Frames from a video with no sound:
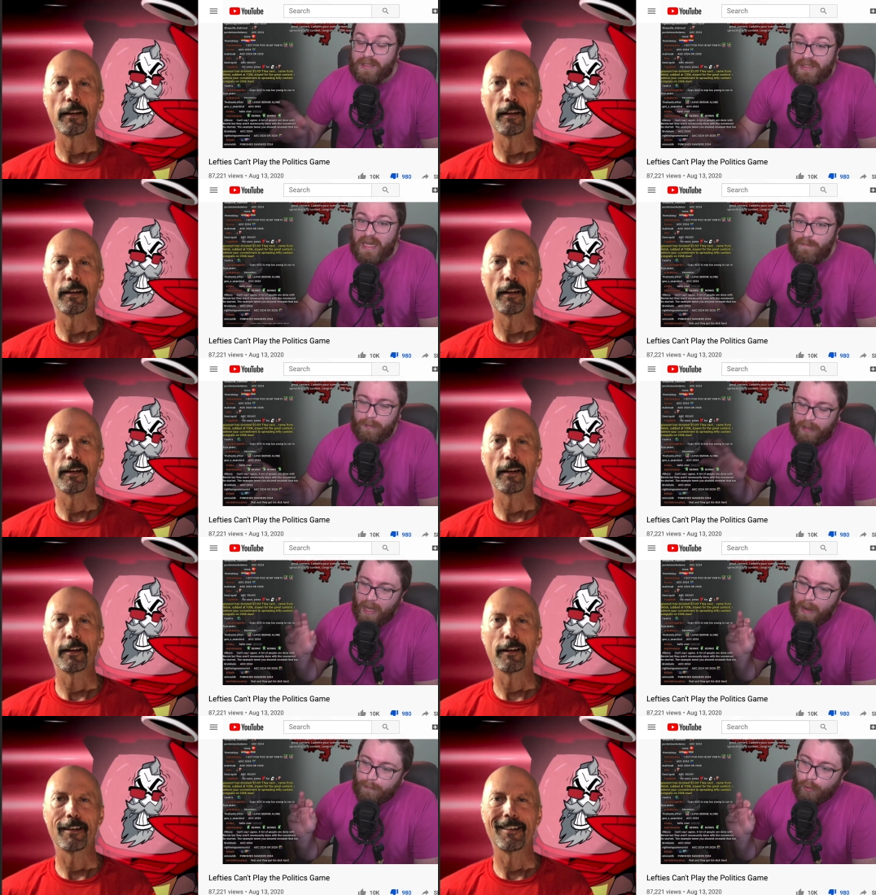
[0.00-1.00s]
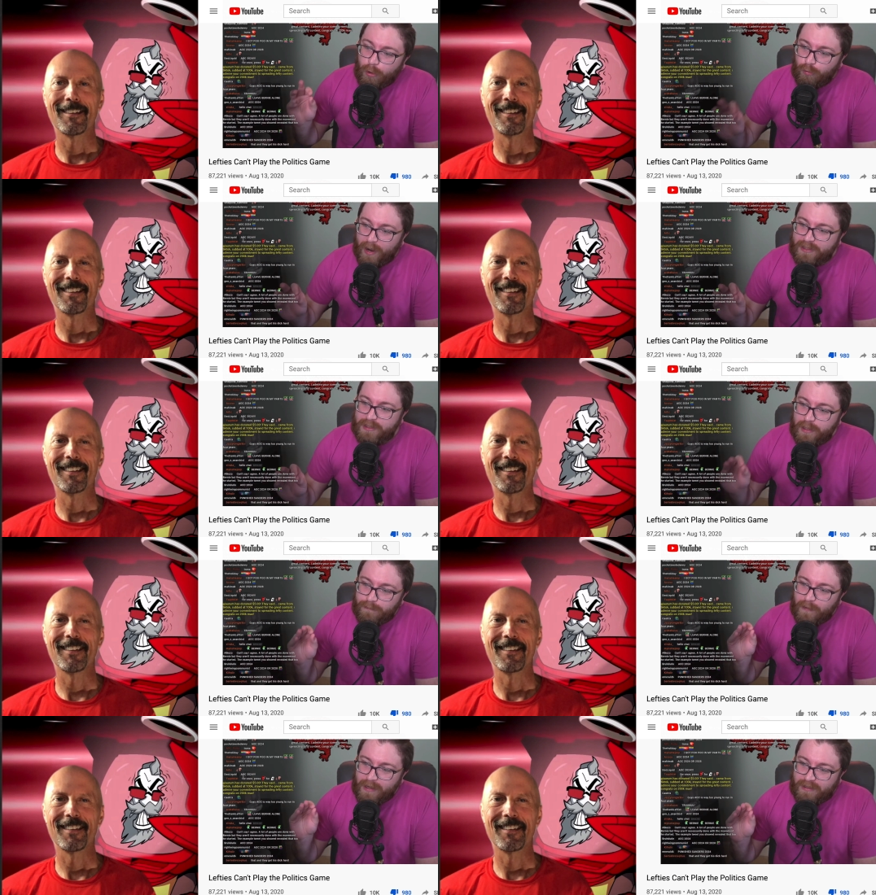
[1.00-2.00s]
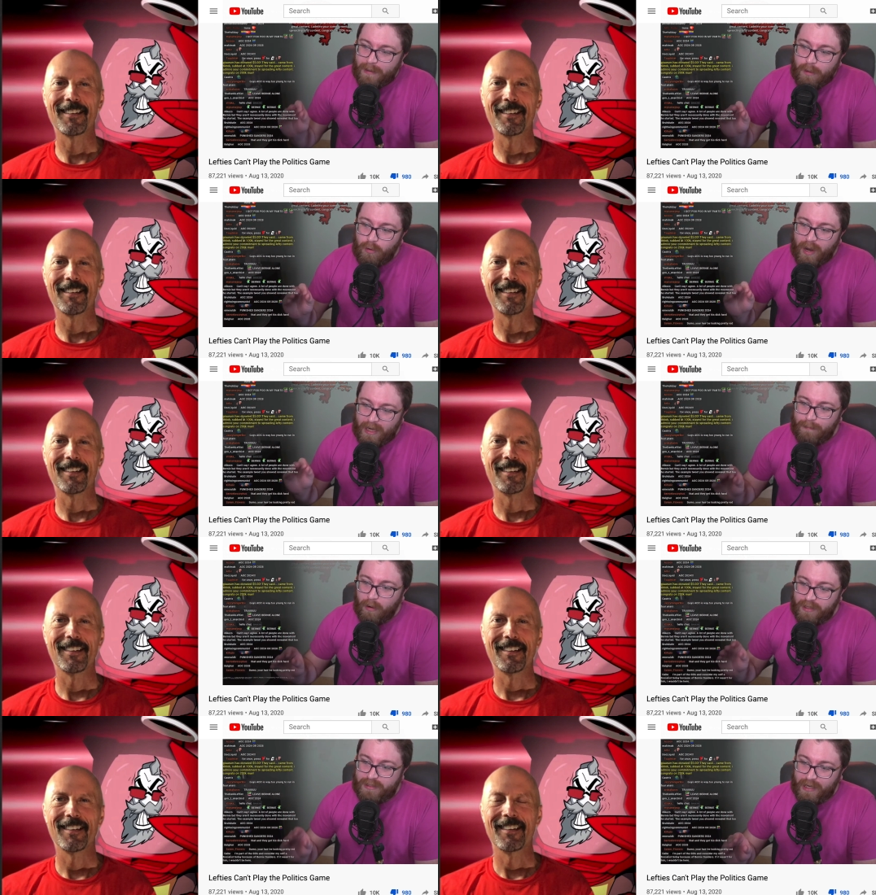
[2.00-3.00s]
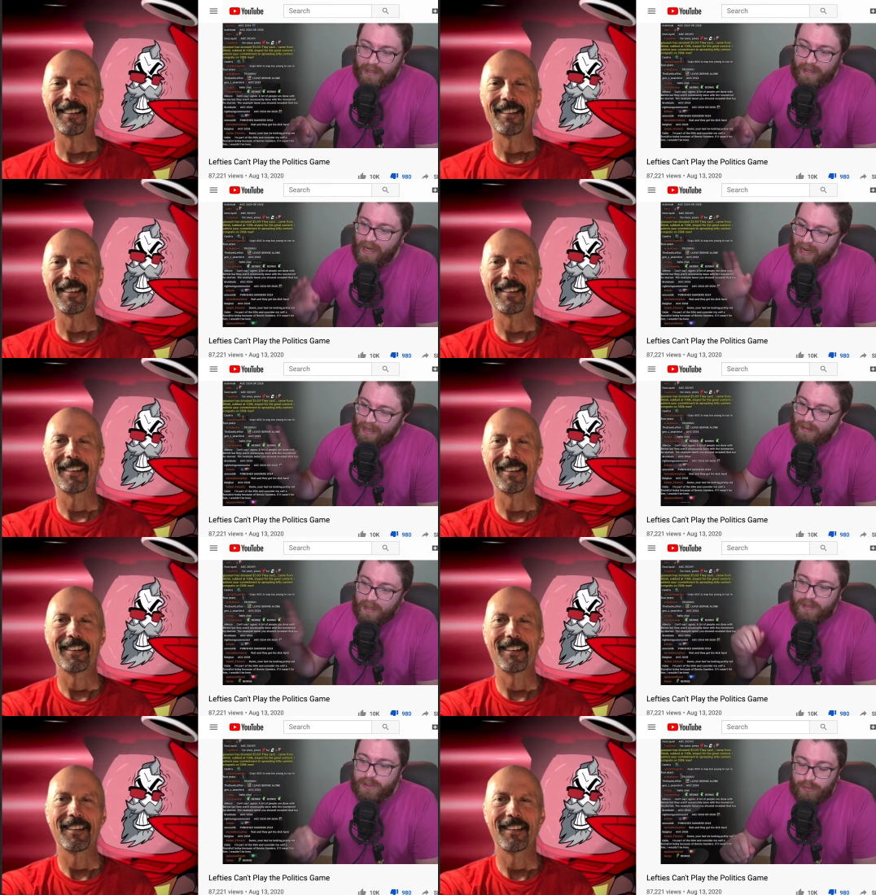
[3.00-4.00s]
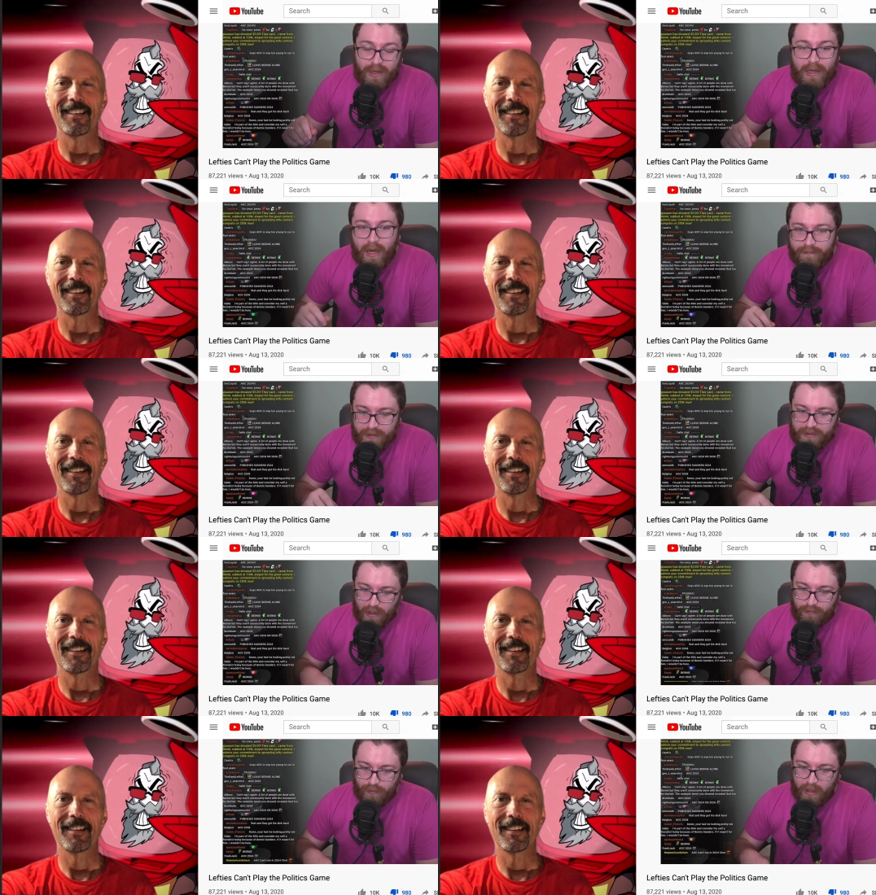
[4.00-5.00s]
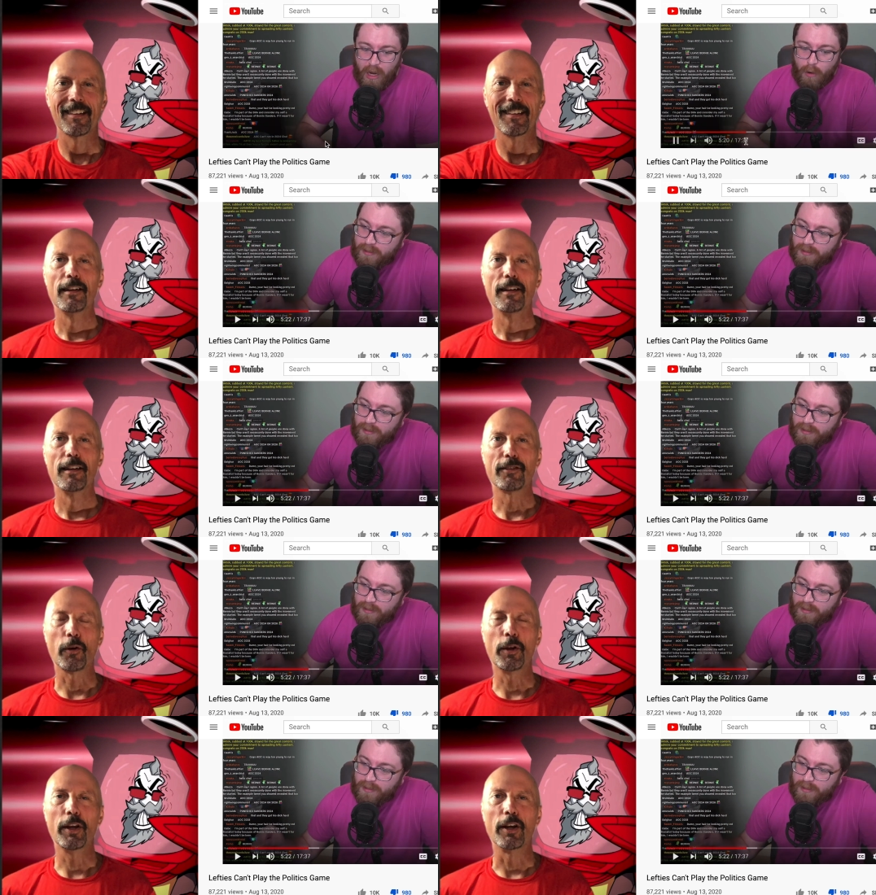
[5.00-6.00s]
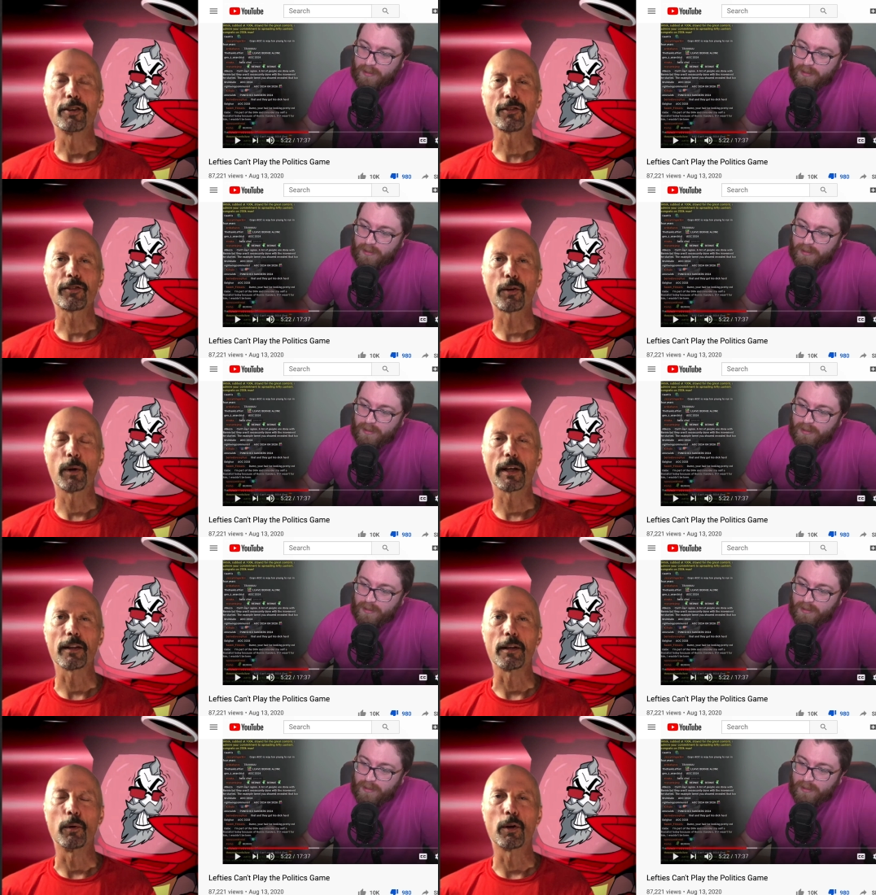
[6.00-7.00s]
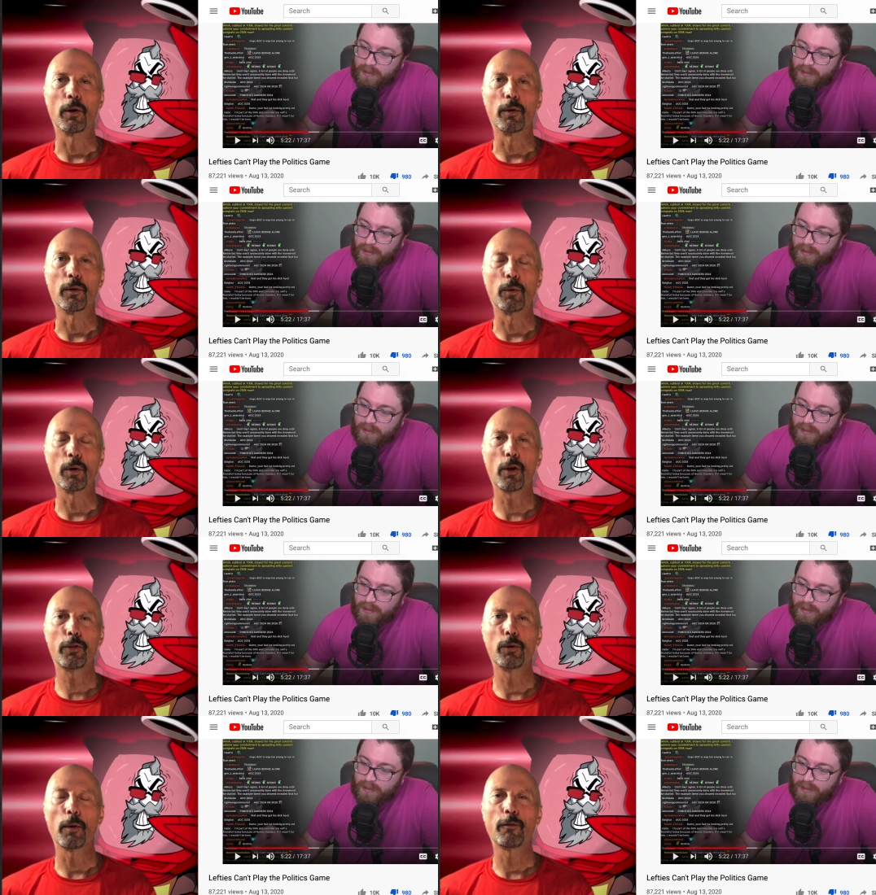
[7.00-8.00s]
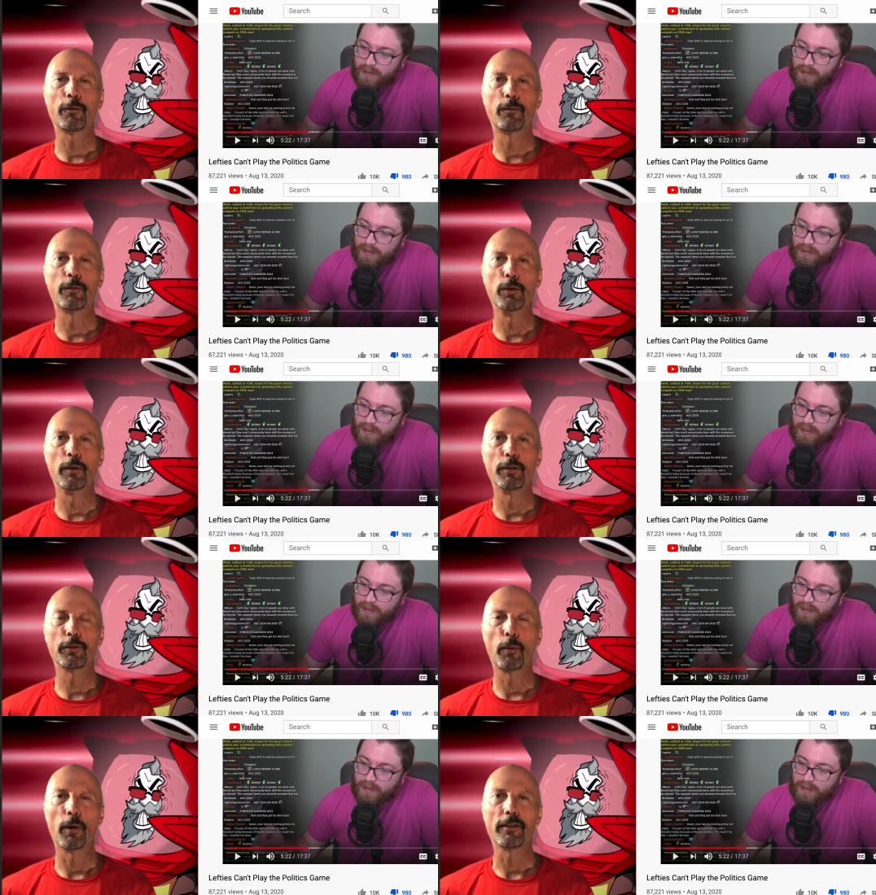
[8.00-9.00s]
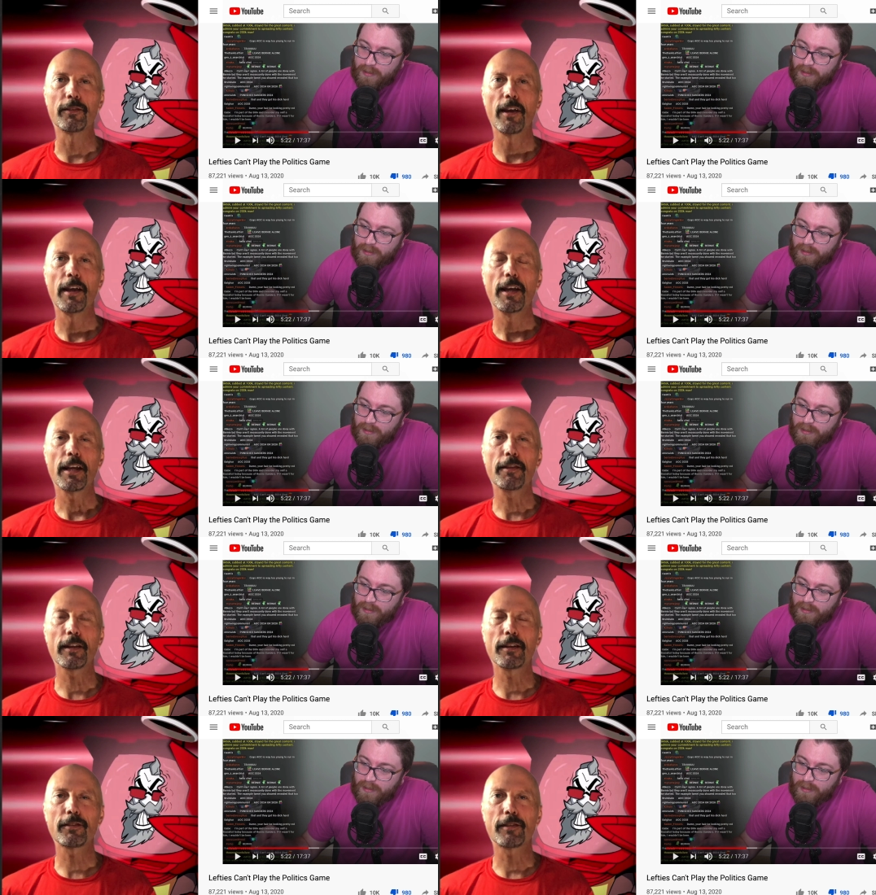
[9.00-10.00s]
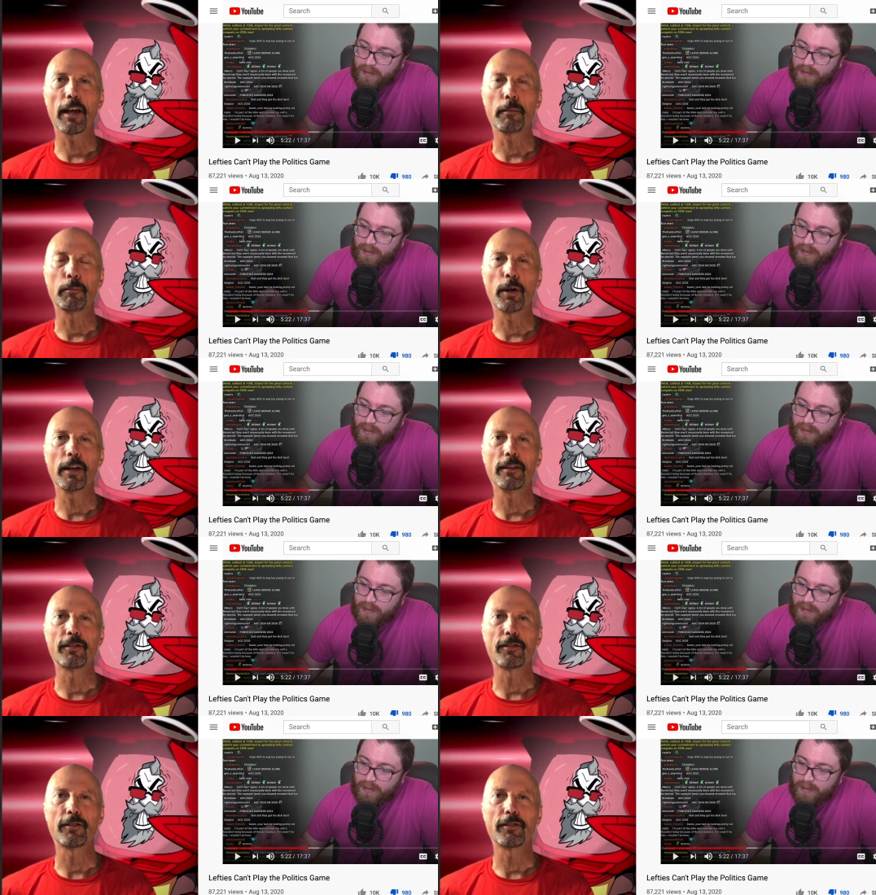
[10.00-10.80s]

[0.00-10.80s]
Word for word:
Speaker 1: conceivably progressive Democratic Party ticket in the history of this country.
Speaker 2: So here, just quickly, we'll go through a few of his points. He thinks that Bernie's